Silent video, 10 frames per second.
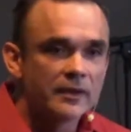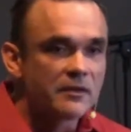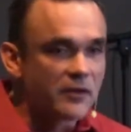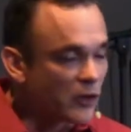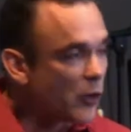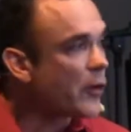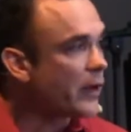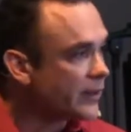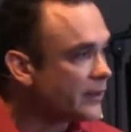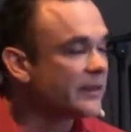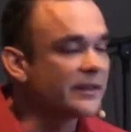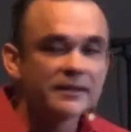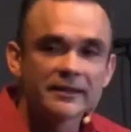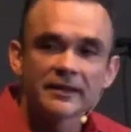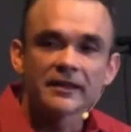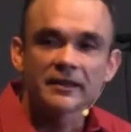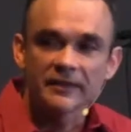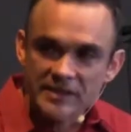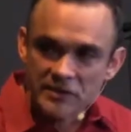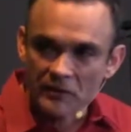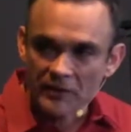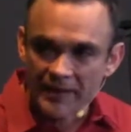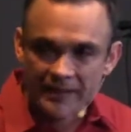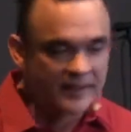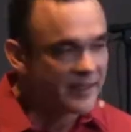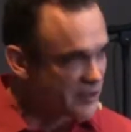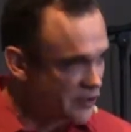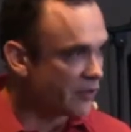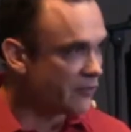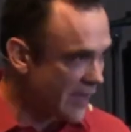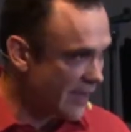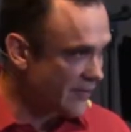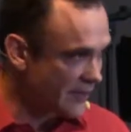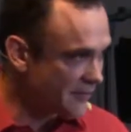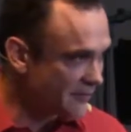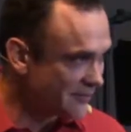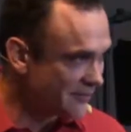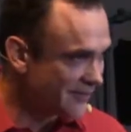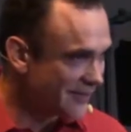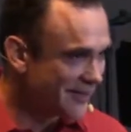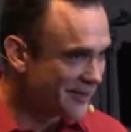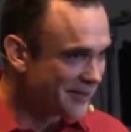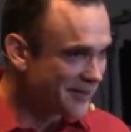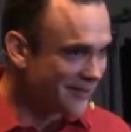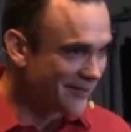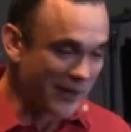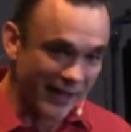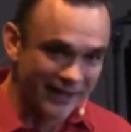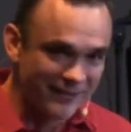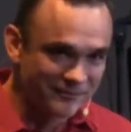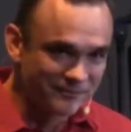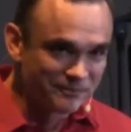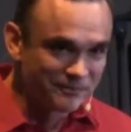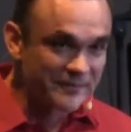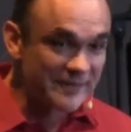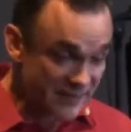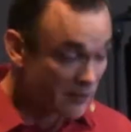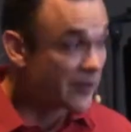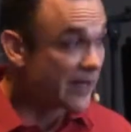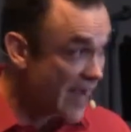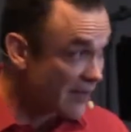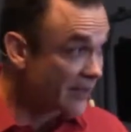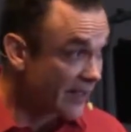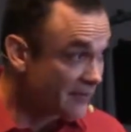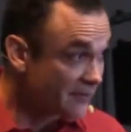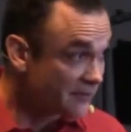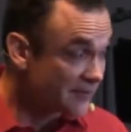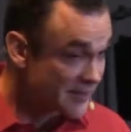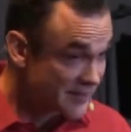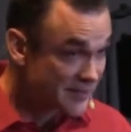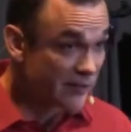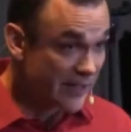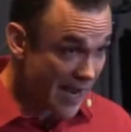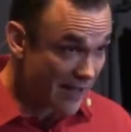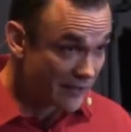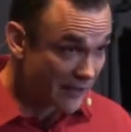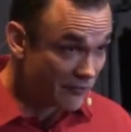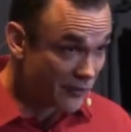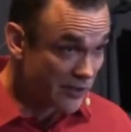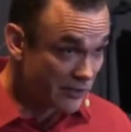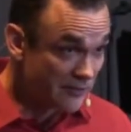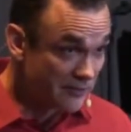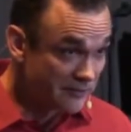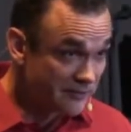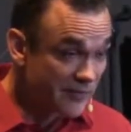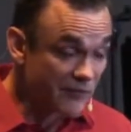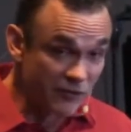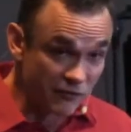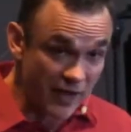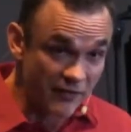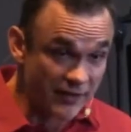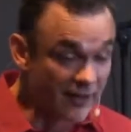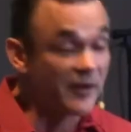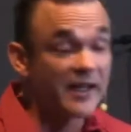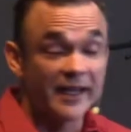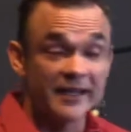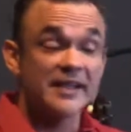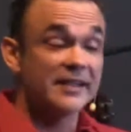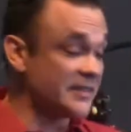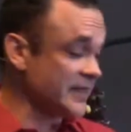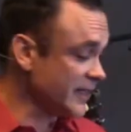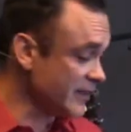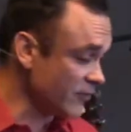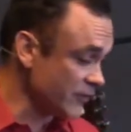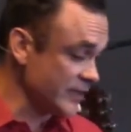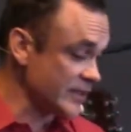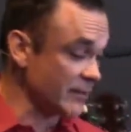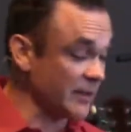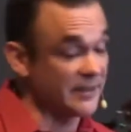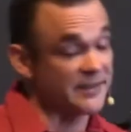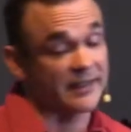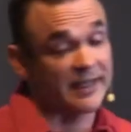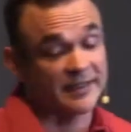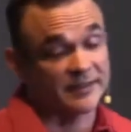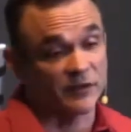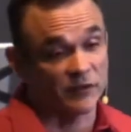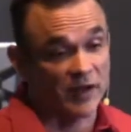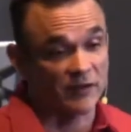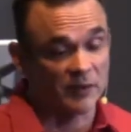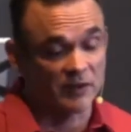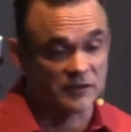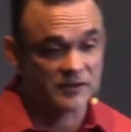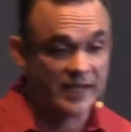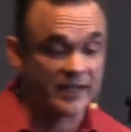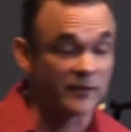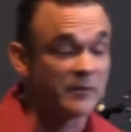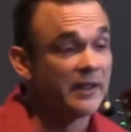The Lord literally is your Father. Okay? This is a reality. This is a reality for you. If your father, you know, and, it, and, it, and you know, if we talk about this in the context of your father and mother forsake you,